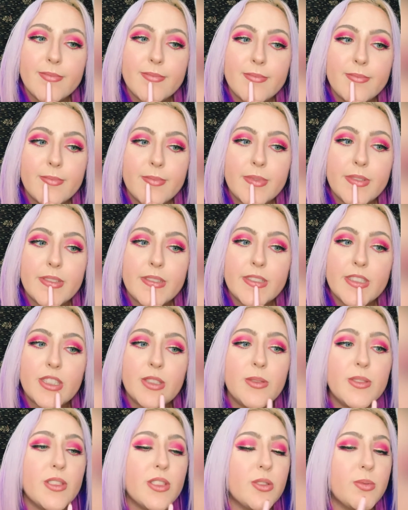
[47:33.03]
But she
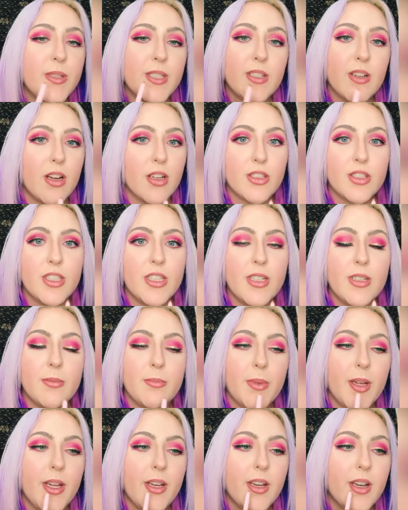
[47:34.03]
was a sweet dog. She didn't
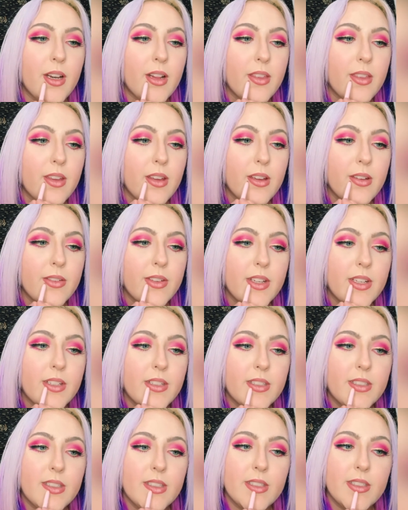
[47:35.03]
mean anything of it.
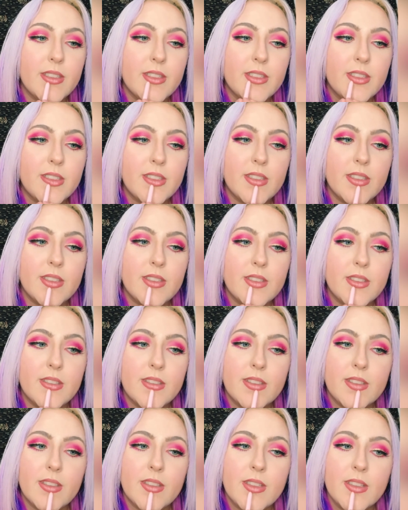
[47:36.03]
She's
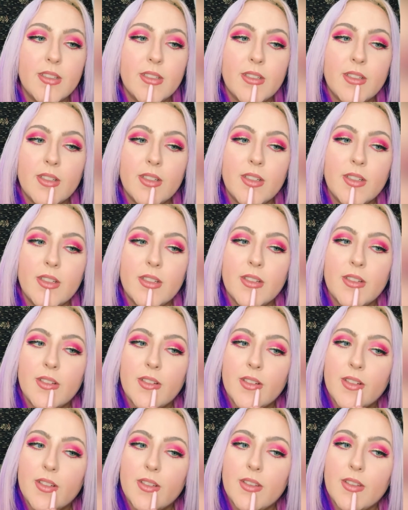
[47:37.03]
just...
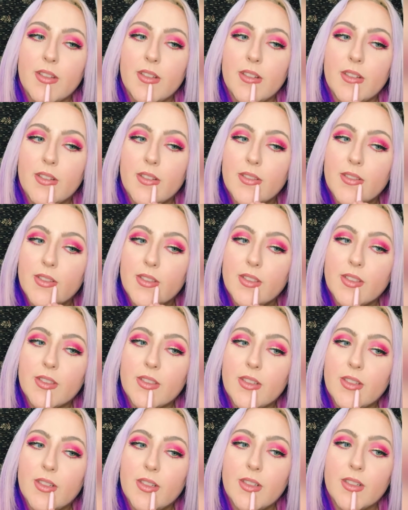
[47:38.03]
that
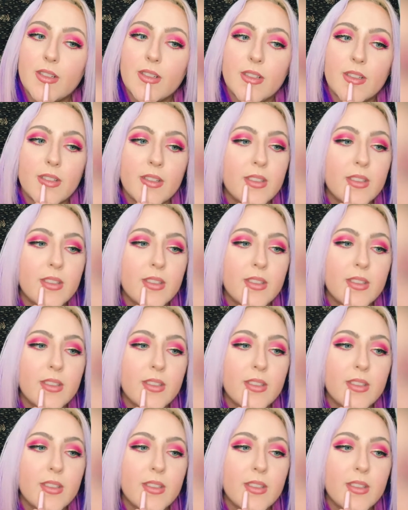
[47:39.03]
scar